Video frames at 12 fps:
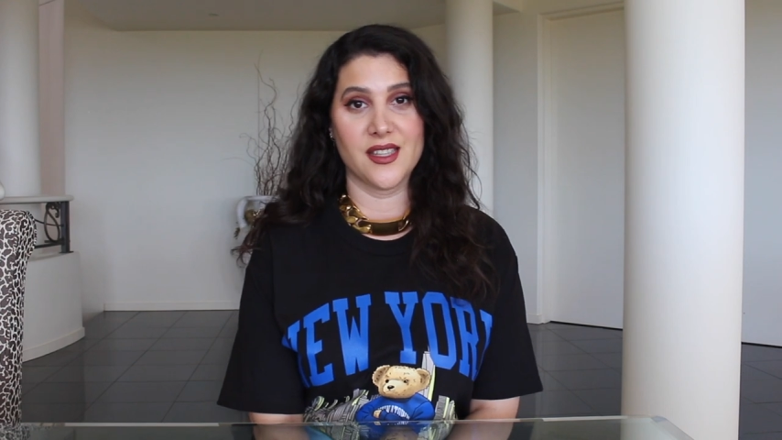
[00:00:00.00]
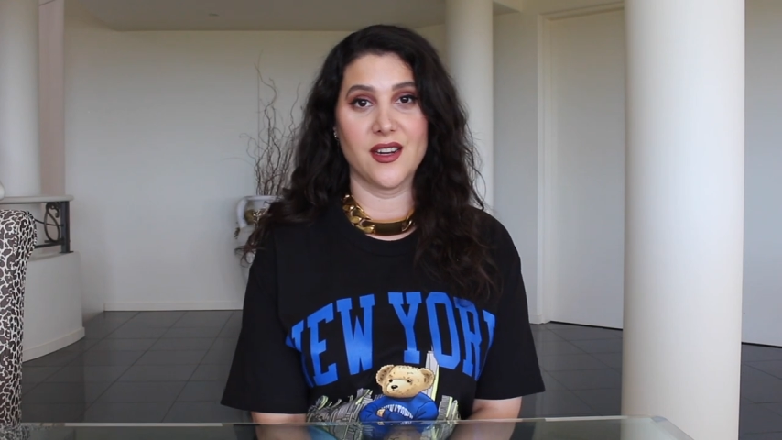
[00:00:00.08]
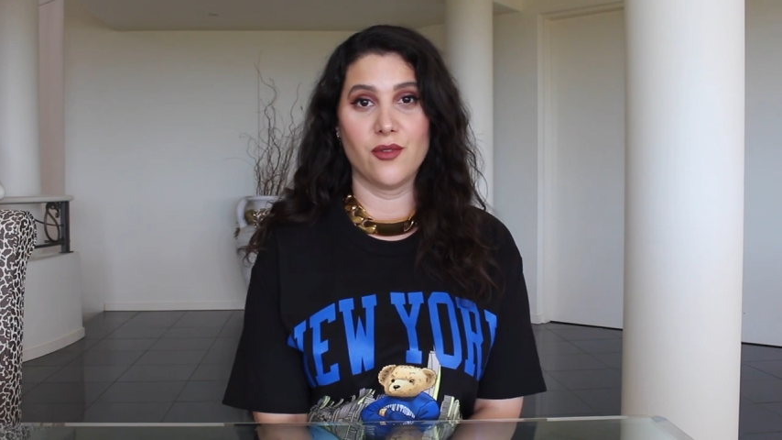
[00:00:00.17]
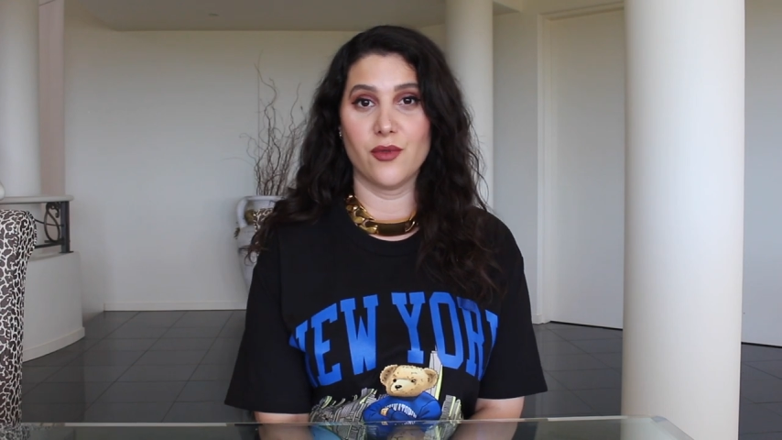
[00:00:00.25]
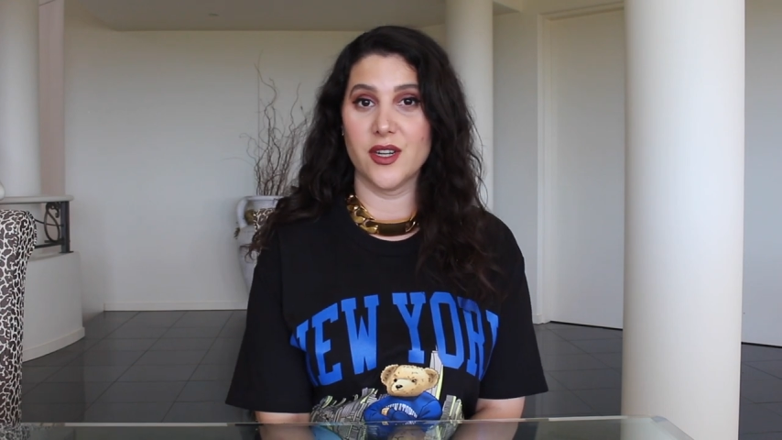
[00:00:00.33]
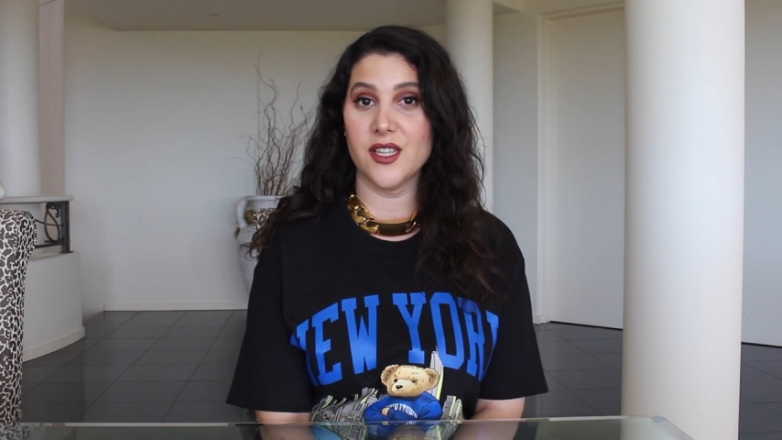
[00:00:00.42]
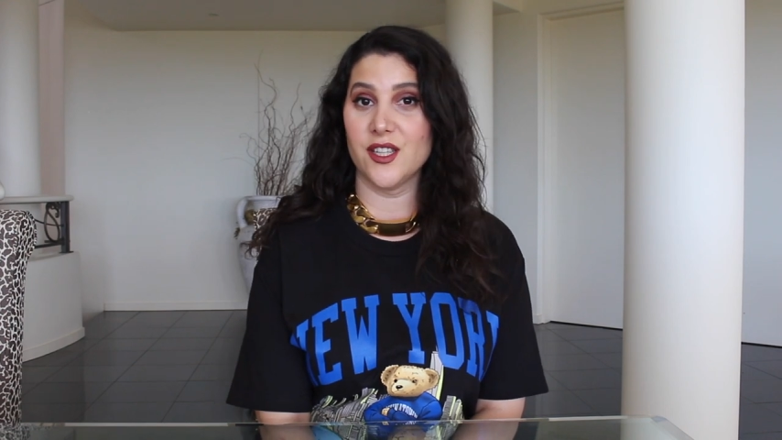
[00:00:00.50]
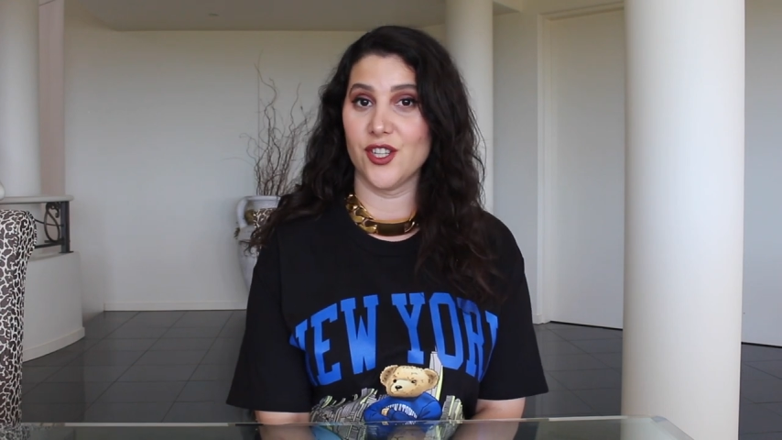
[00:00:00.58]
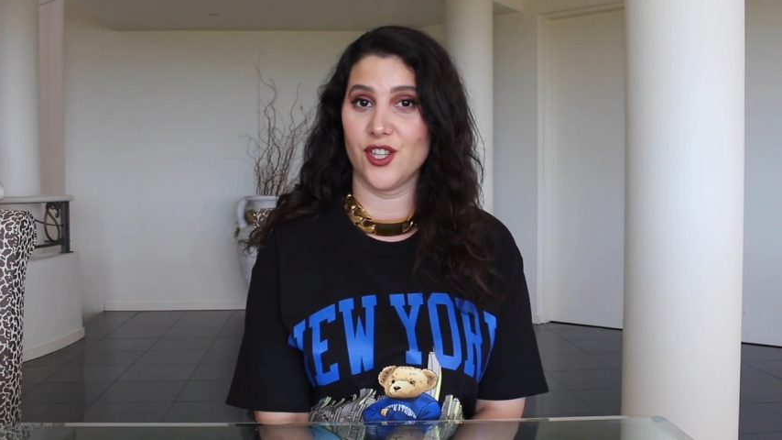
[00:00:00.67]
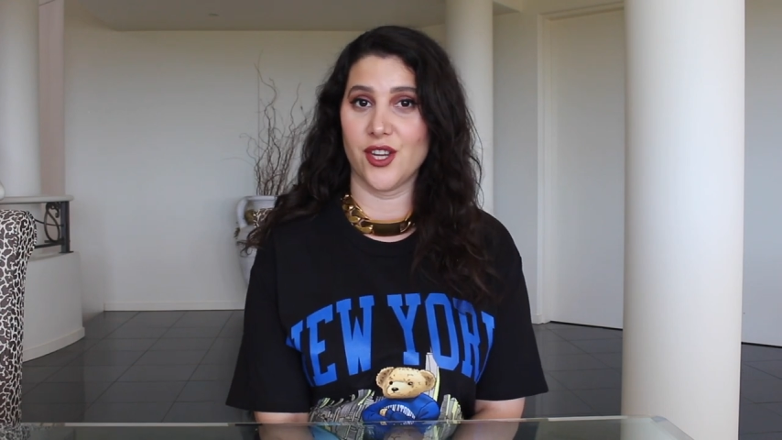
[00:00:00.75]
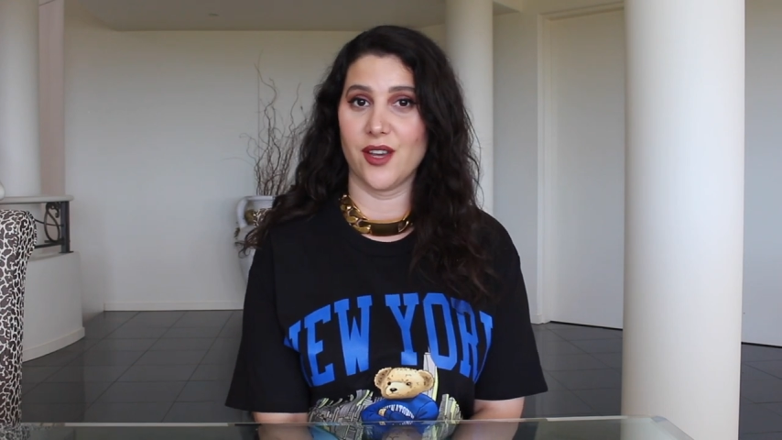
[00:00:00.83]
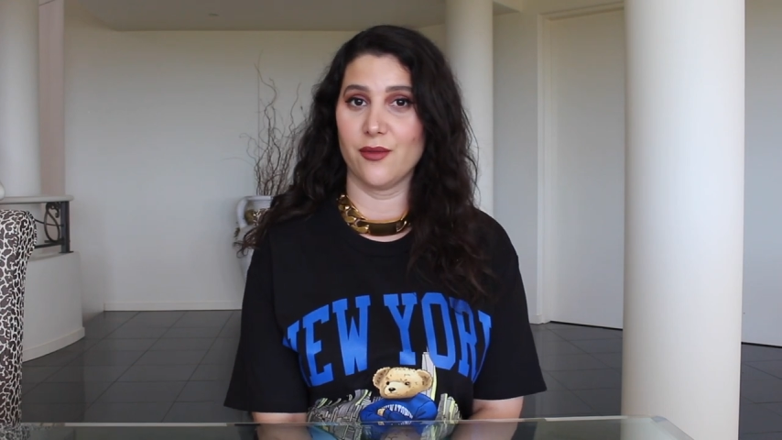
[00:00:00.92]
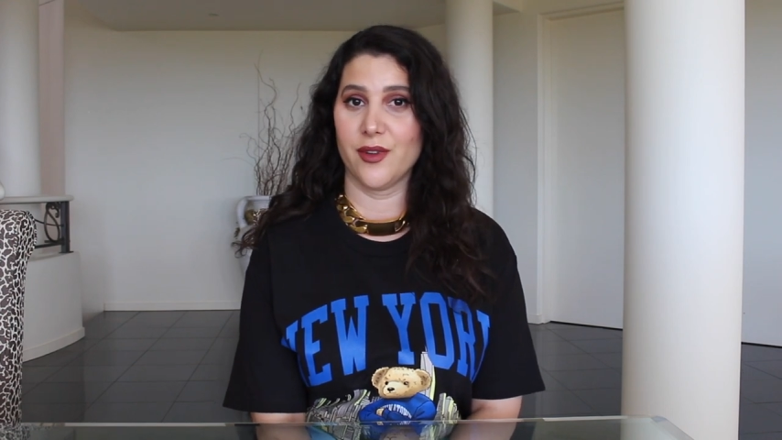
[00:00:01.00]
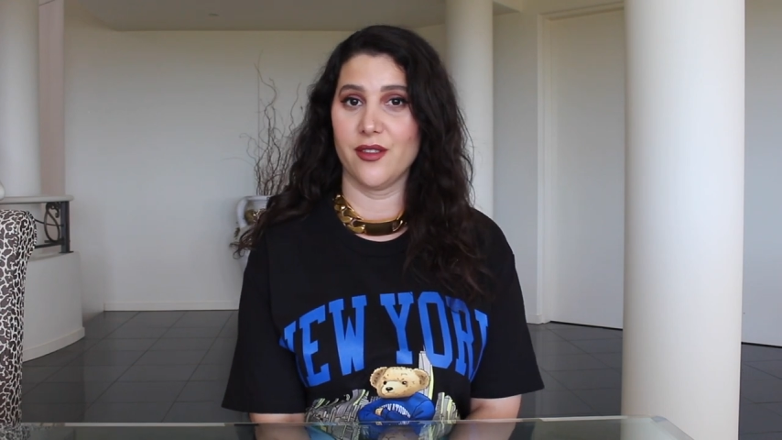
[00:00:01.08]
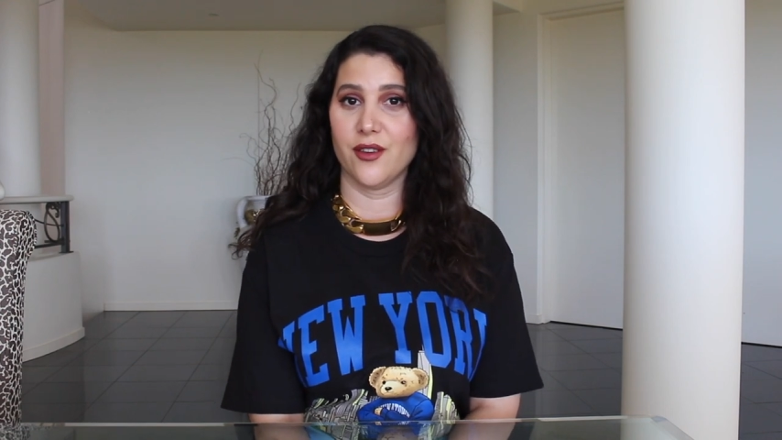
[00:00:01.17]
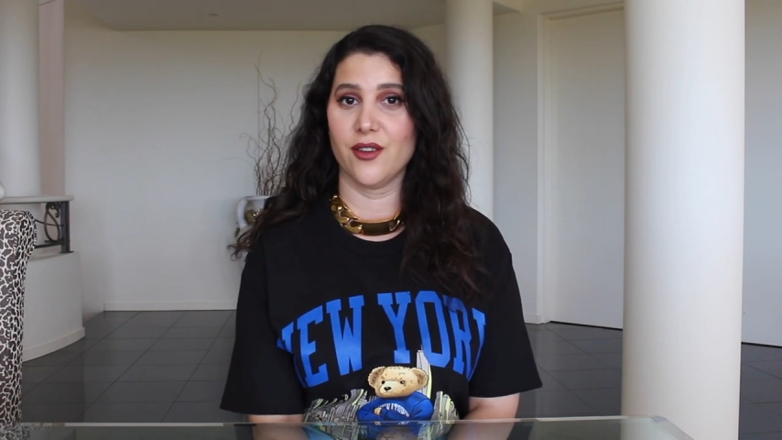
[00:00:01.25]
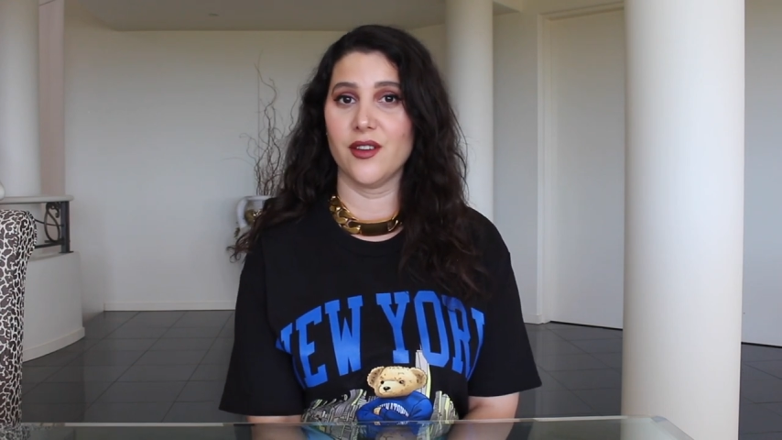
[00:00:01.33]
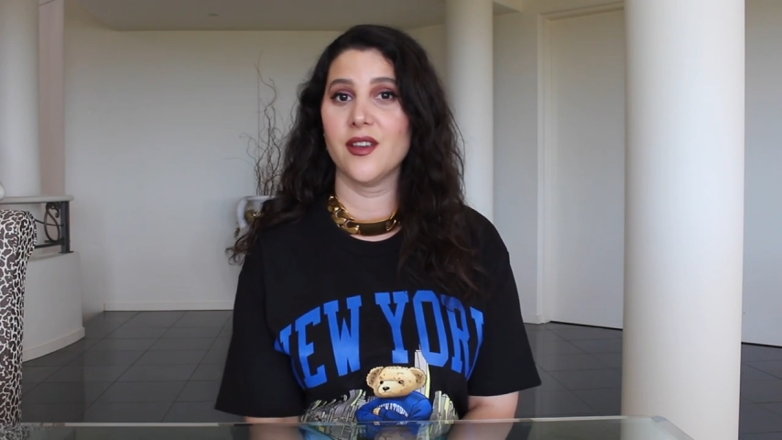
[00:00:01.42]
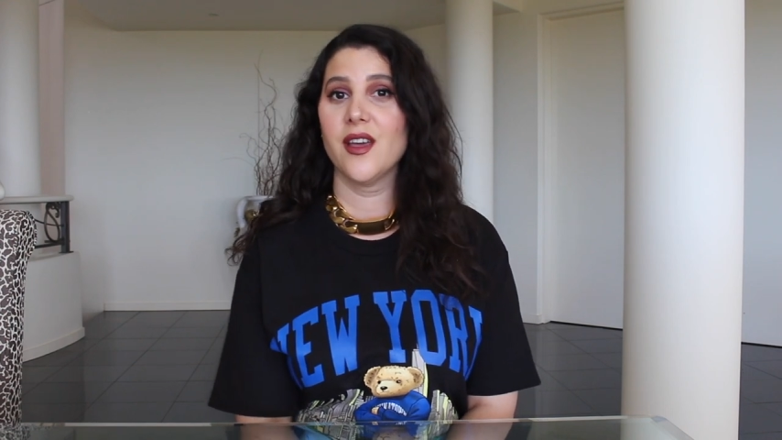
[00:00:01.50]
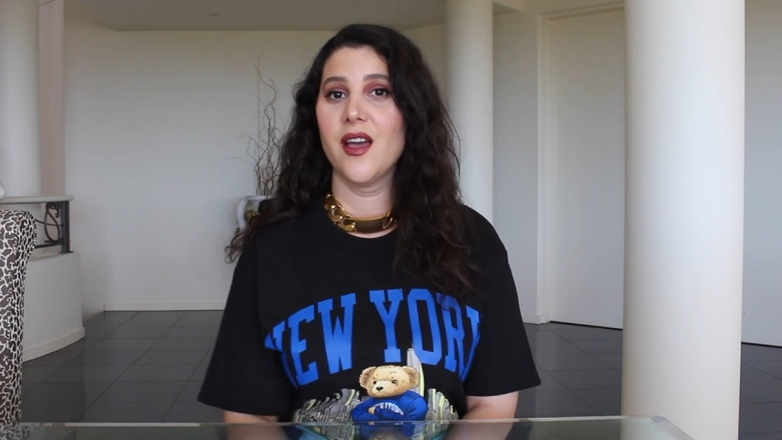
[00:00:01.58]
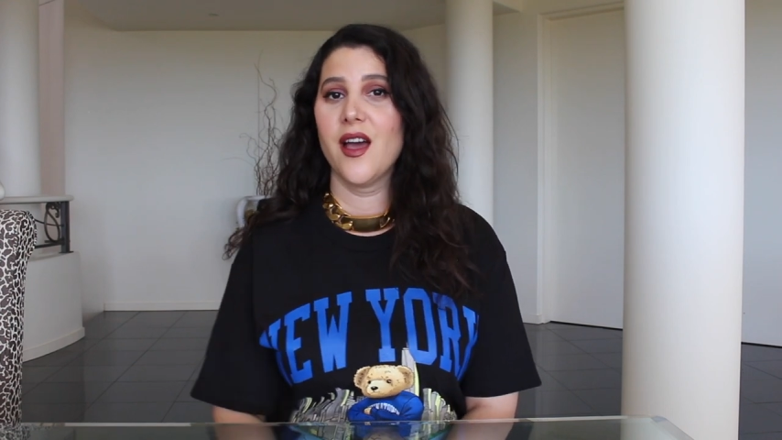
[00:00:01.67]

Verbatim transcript: that I wanted to share with you